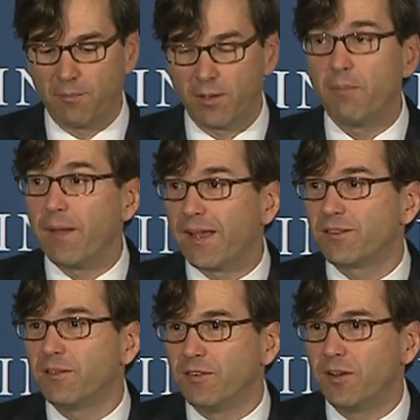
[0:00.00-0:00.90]
a
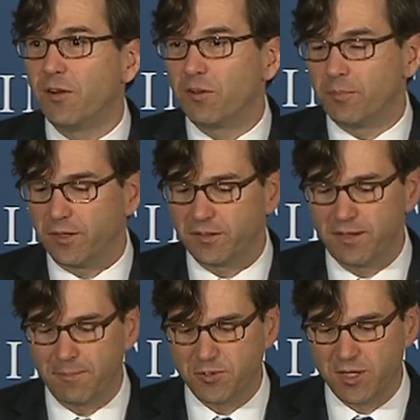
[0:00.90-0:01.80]
massive and notable
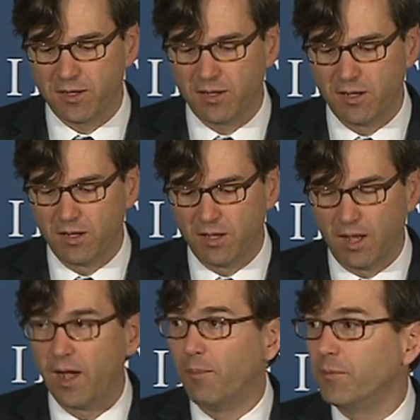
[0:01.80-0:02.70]
exception,
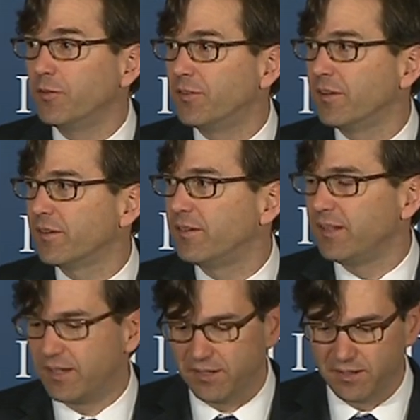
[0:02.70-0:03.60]
you still
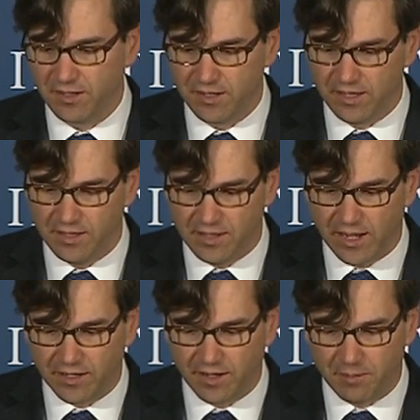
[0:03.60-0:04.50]
see it in the
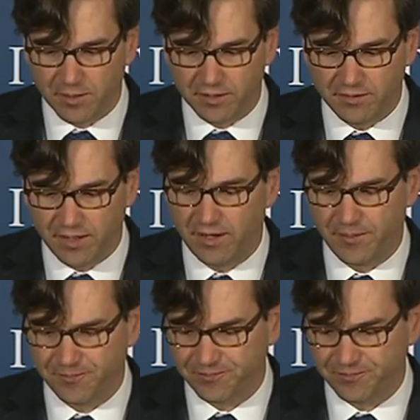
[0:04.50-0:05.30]
economic data.